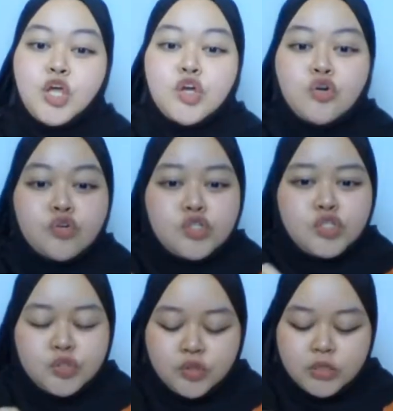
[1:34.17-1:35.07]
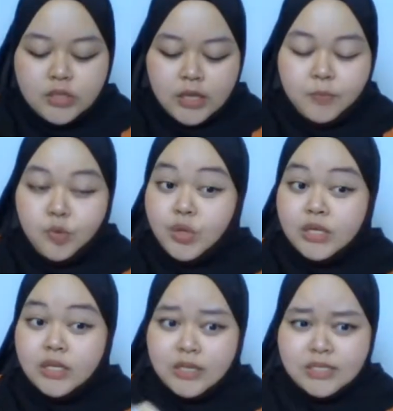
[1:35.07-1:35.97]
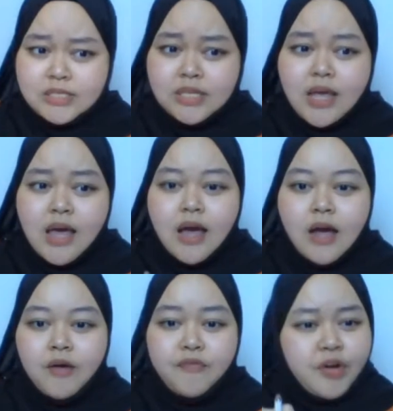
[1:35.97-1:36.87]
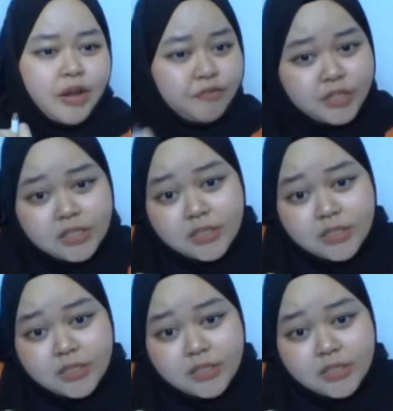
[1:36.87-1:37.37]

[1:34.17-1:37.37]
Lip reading: Could you keep doing this forever?